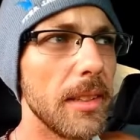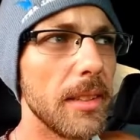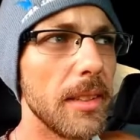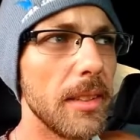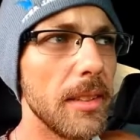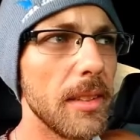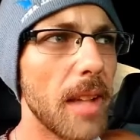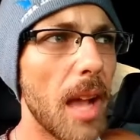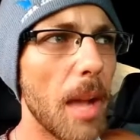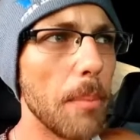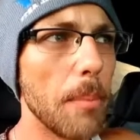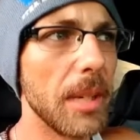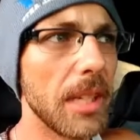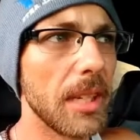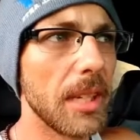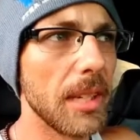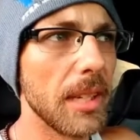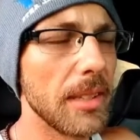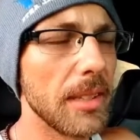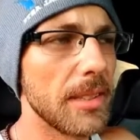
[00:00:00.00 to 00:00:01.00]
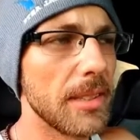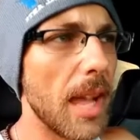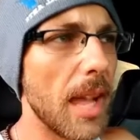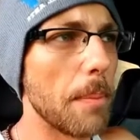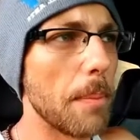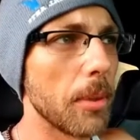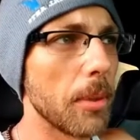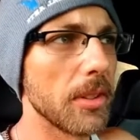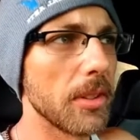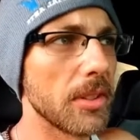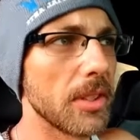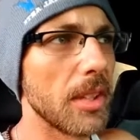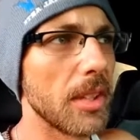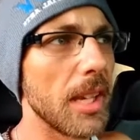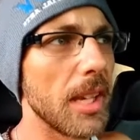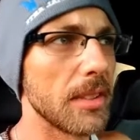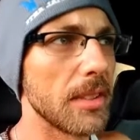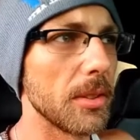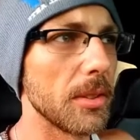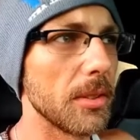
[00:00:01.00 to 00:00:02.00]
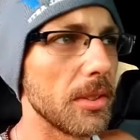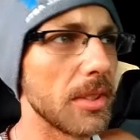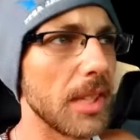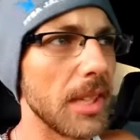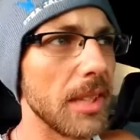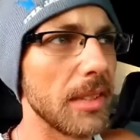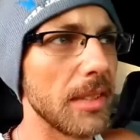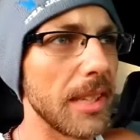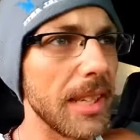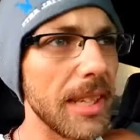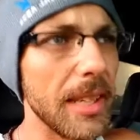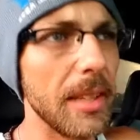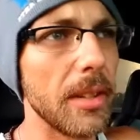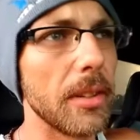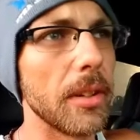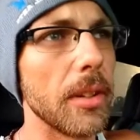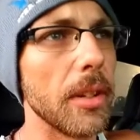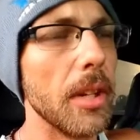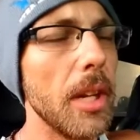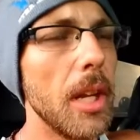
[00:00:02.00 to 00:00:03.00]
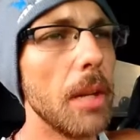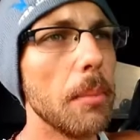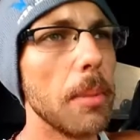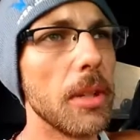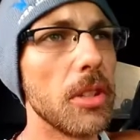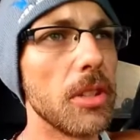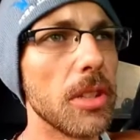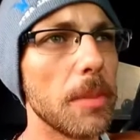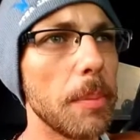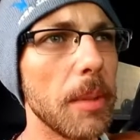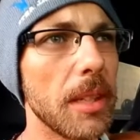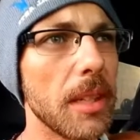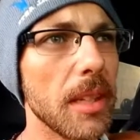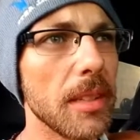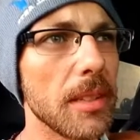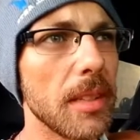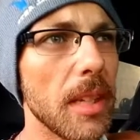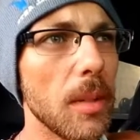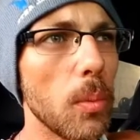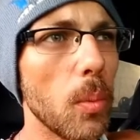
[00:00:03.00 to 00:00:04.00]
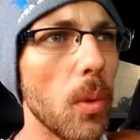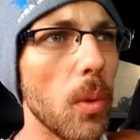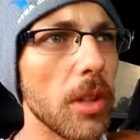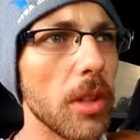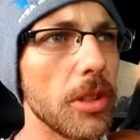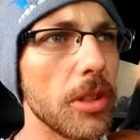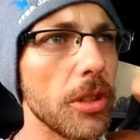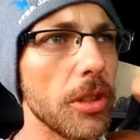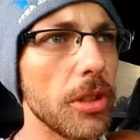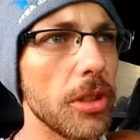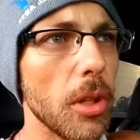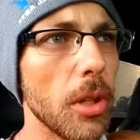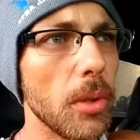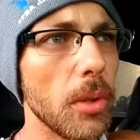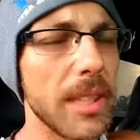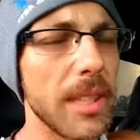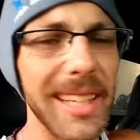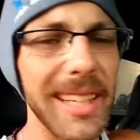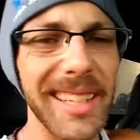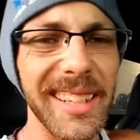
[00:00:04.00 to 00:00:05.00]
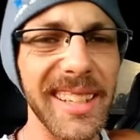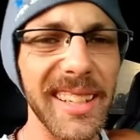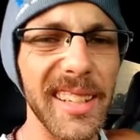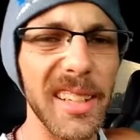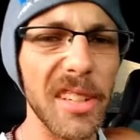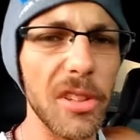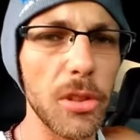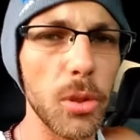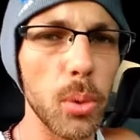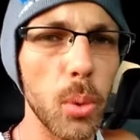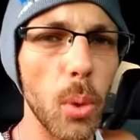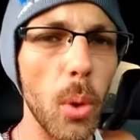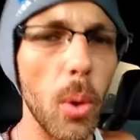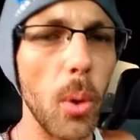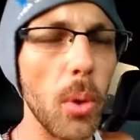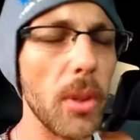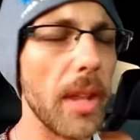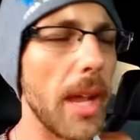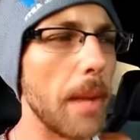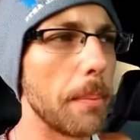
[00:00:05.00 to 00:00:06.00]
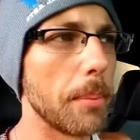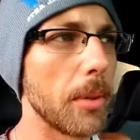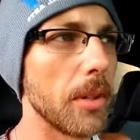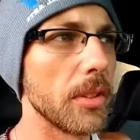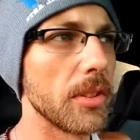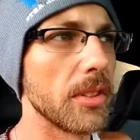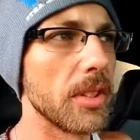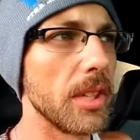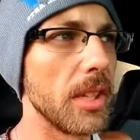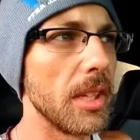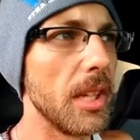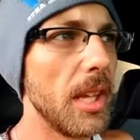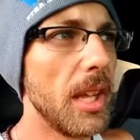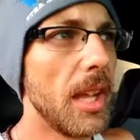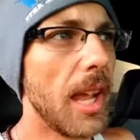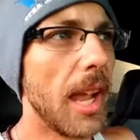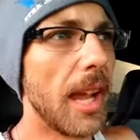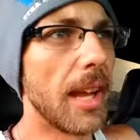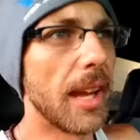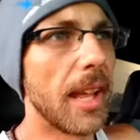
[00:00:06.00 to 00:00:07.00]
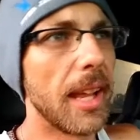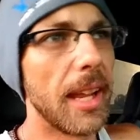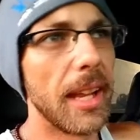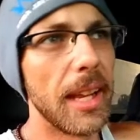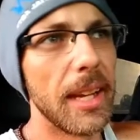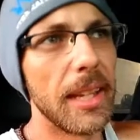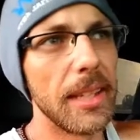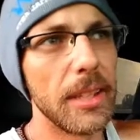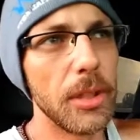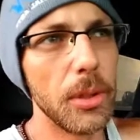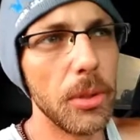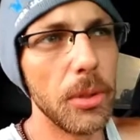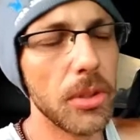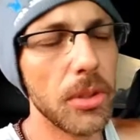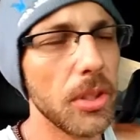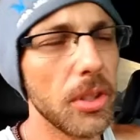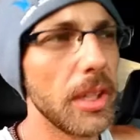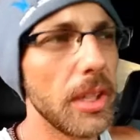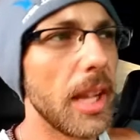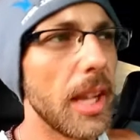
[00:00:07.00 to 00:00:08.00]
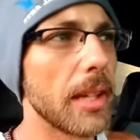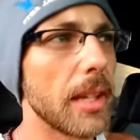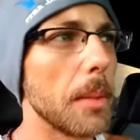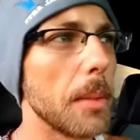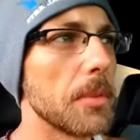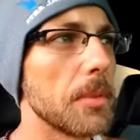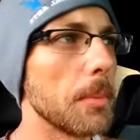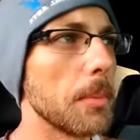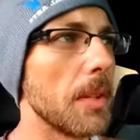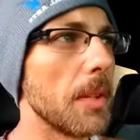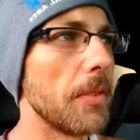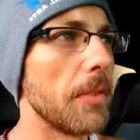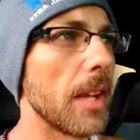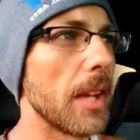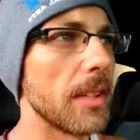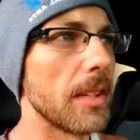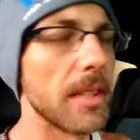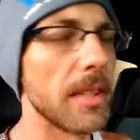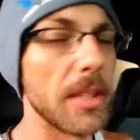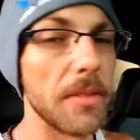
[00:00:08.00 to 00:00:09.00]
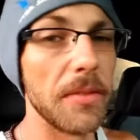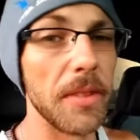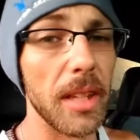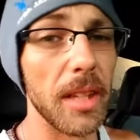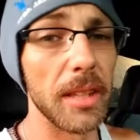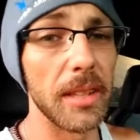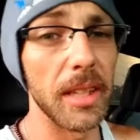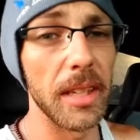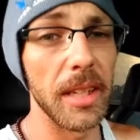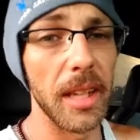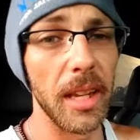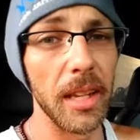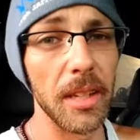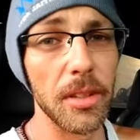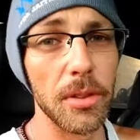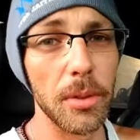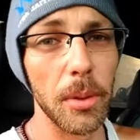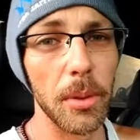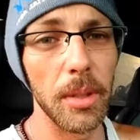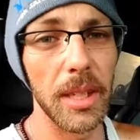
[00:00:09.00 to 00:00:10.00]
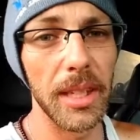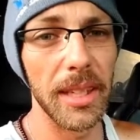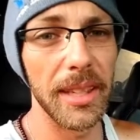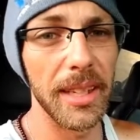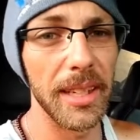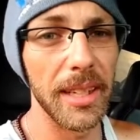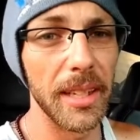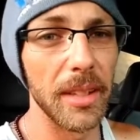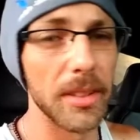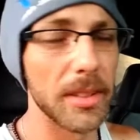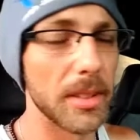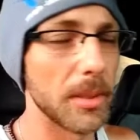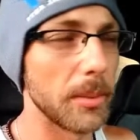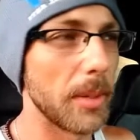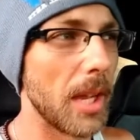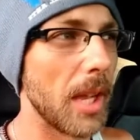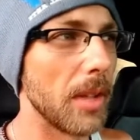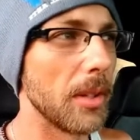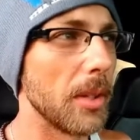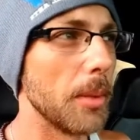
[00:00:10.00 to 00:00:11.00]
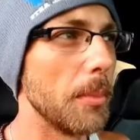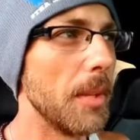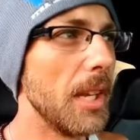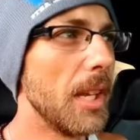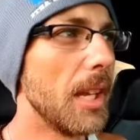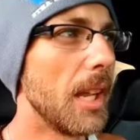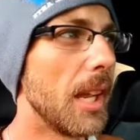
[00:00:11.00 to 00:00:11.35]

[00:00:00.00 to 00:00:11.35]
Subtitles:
Not because that person likes those things either, but just because they want to show that they can control that person. And usually that comes from the fact that they feel like they can't control anything else around them.